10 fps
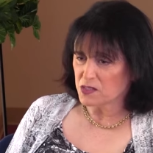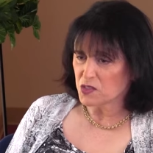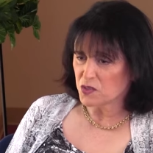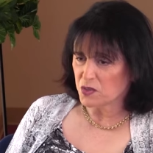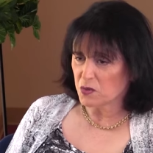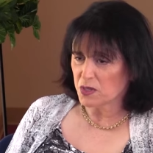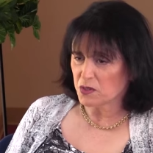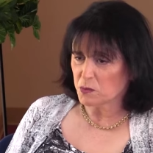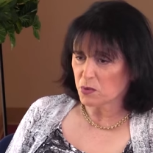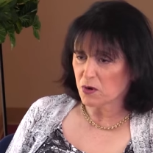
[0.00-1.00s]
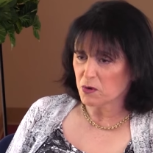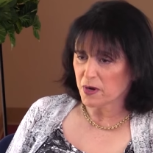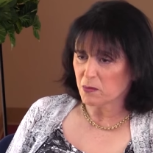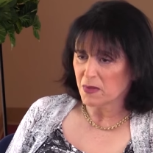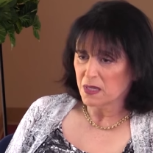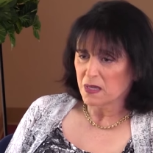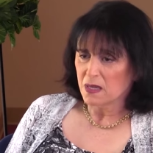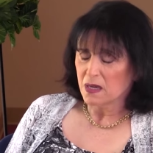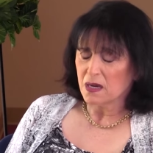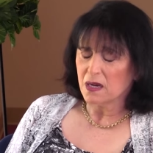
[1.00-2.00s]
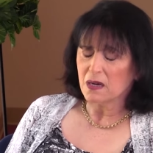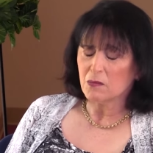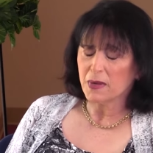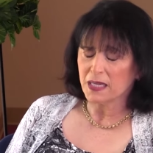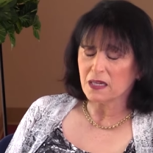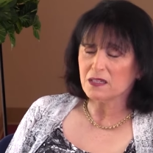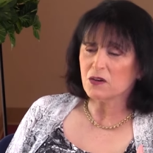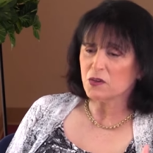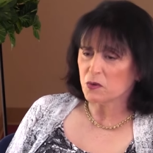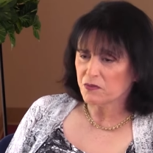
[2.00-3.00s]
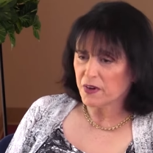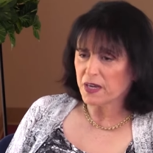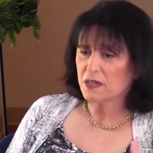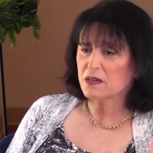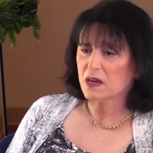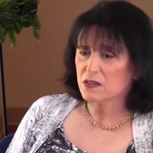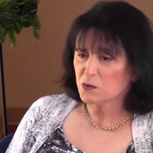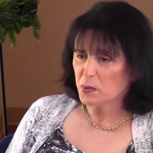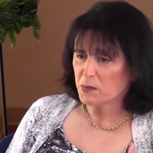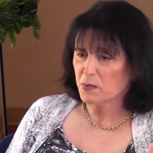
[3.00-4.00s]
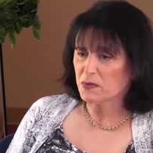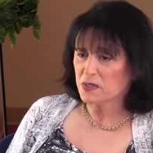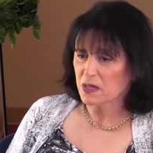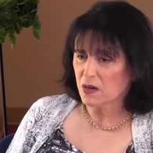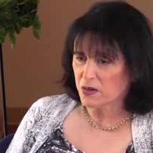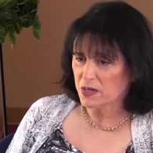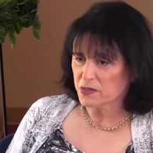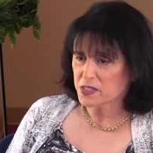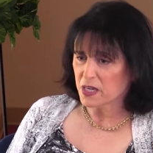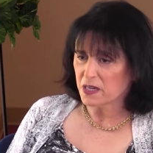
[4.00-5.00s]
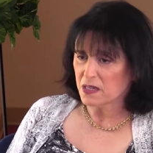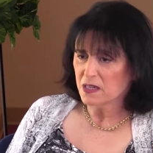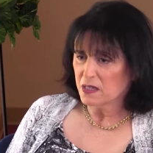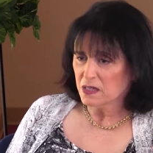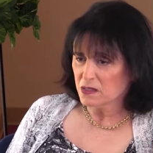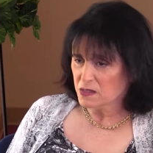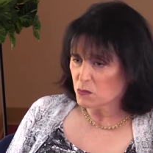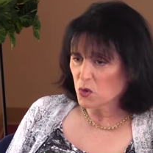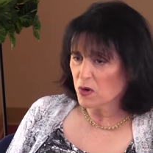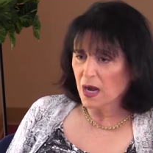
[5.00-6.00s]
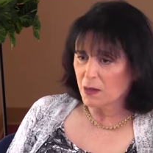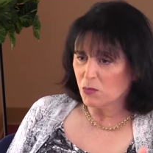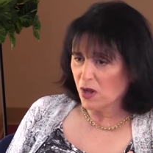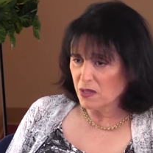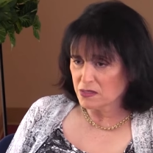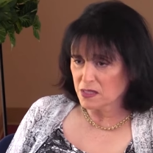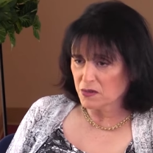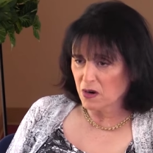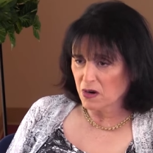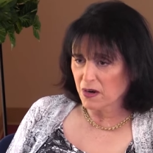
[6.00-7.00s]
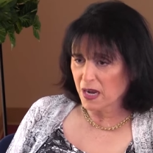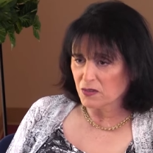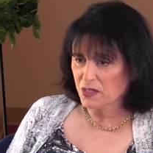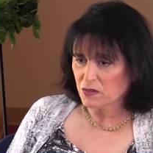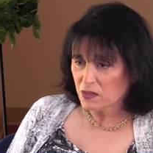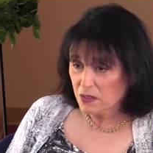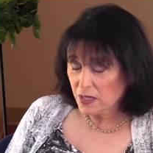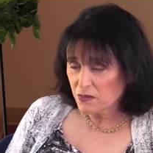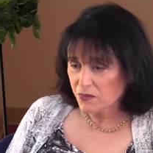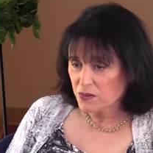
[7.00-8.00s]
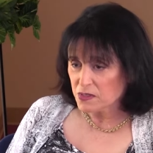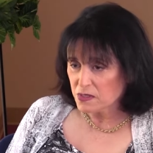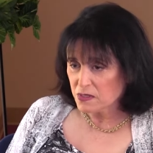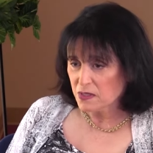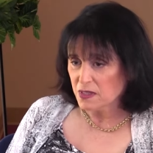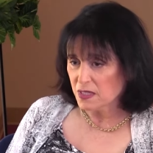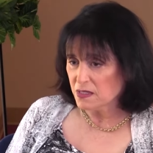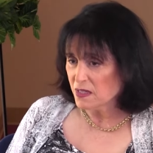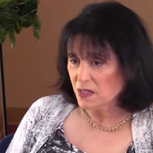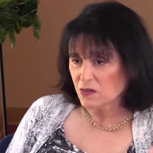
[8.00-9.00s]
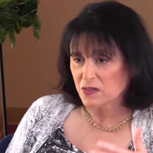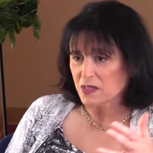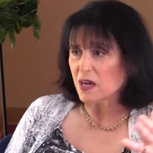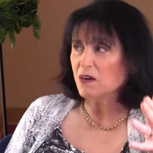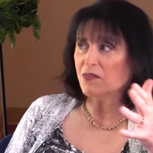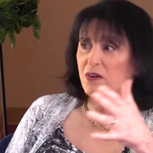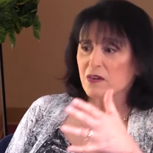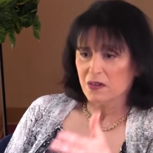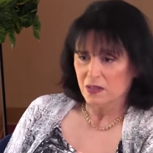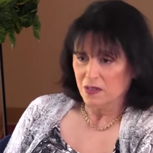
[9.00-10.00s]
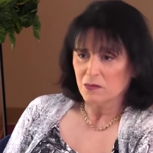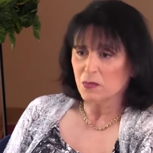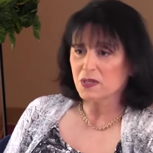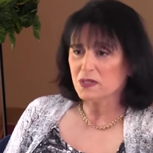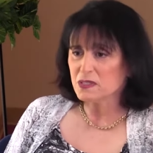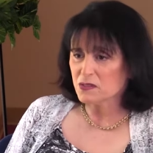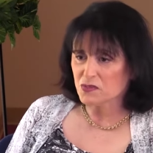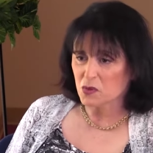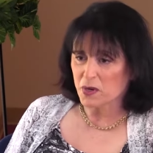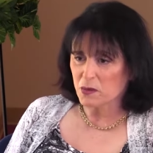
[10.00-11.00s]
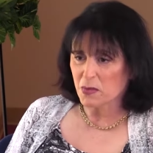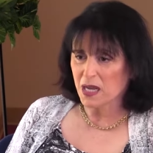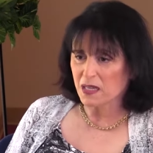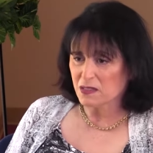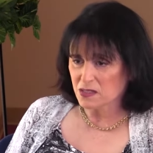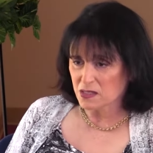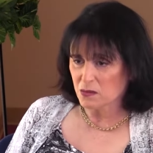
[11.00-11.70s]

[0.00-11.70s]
as you do on your program, um, and I know you invite other people to go to your site because the more eyeballs there are out there looking for the you know to cover millions of square miles,